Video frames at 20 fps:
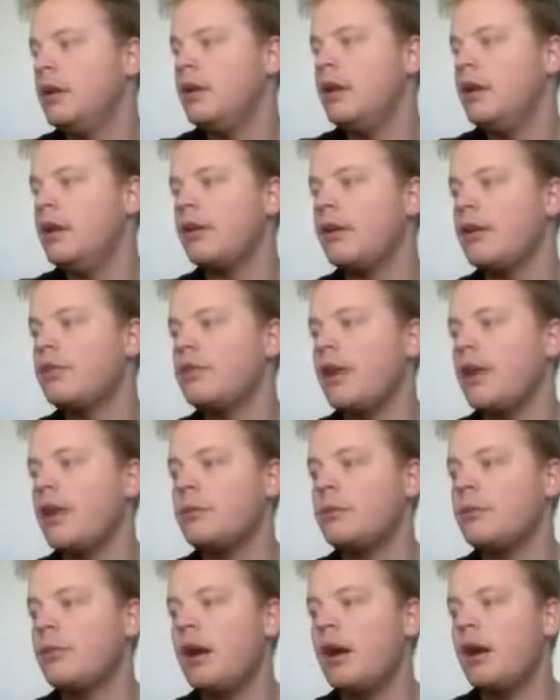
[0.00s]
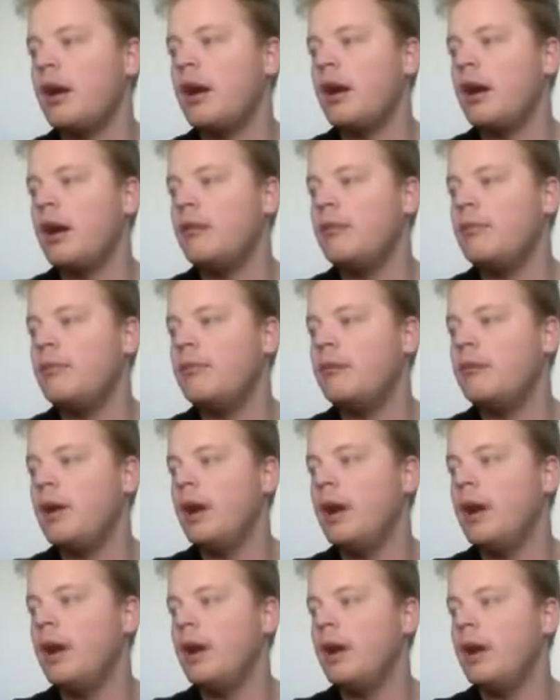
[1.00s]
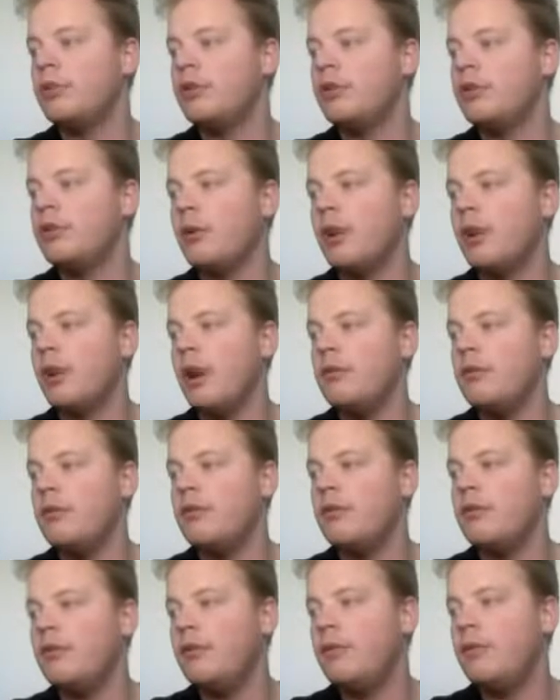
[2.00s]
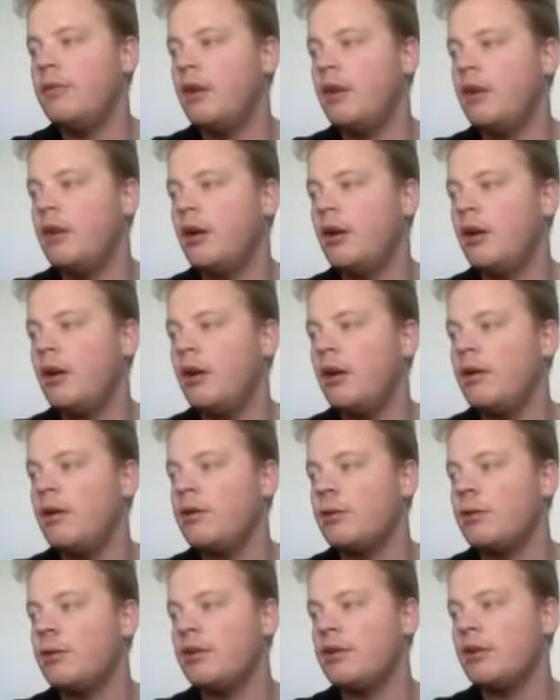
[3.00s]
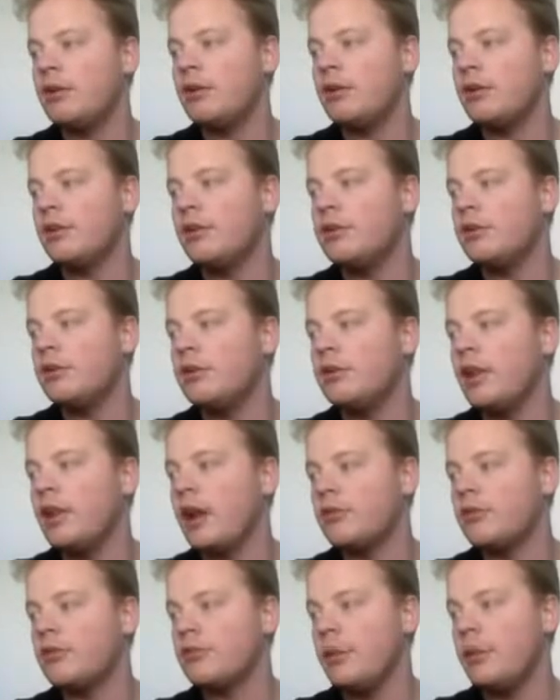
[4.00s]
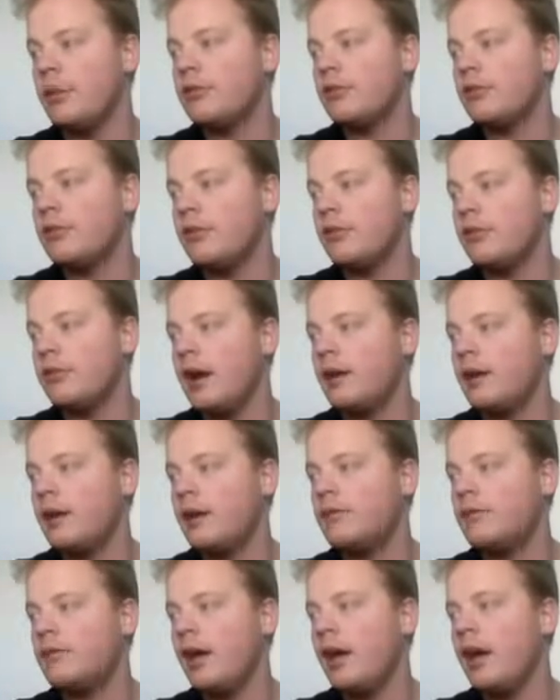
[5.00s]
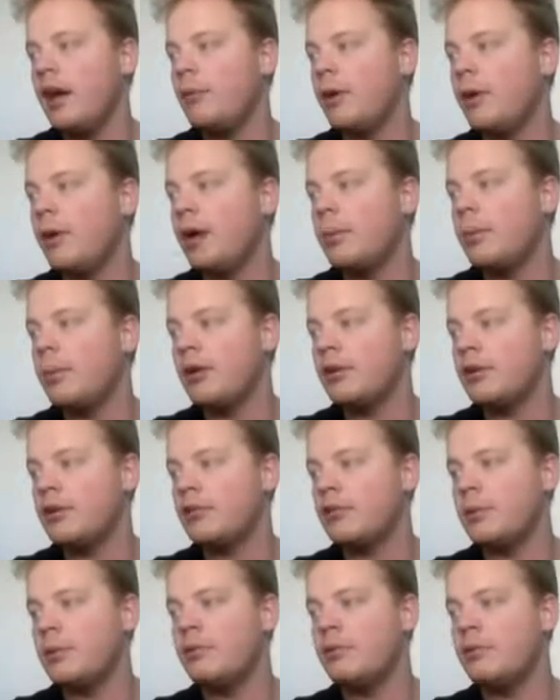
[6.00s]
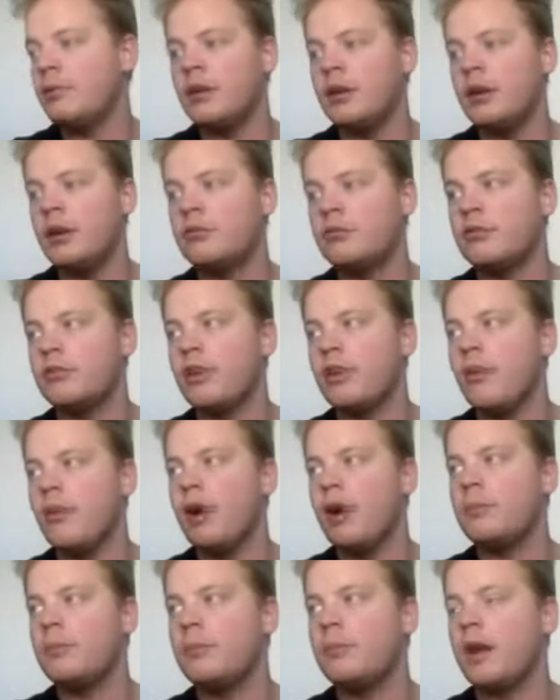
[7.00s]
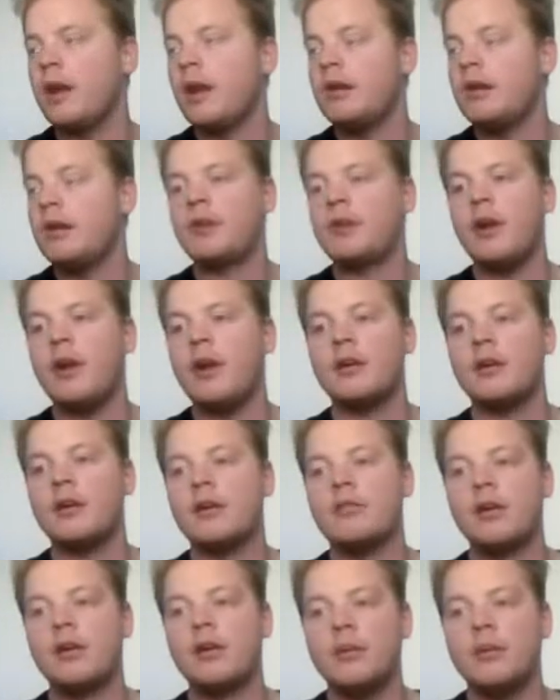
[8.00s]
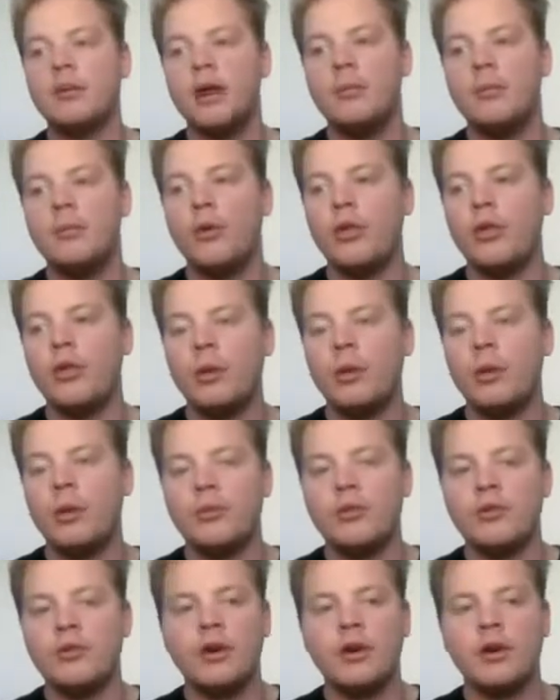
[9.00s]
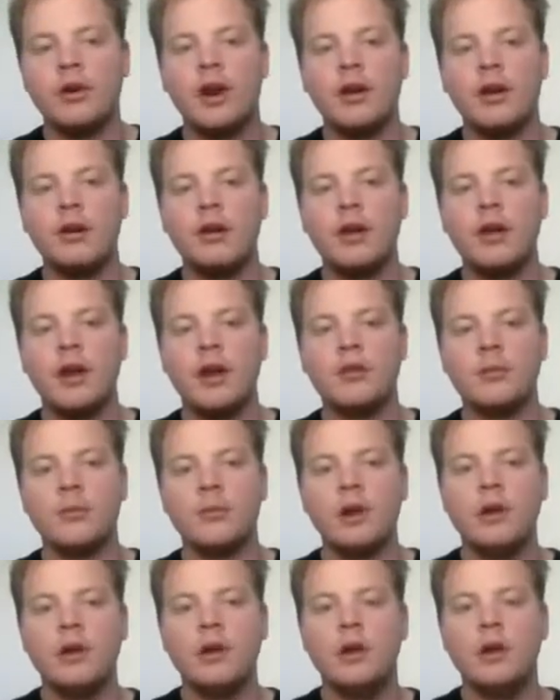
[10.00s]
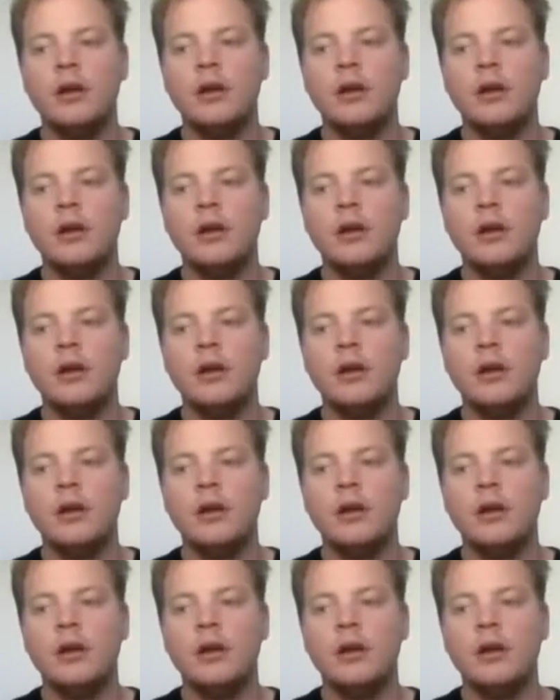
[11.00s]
Yes, that is where, so we have the video of the presenter leaves a lot of space to the right. Is that where participant videos show up? That is correct. So if we have more than one person talking, that is where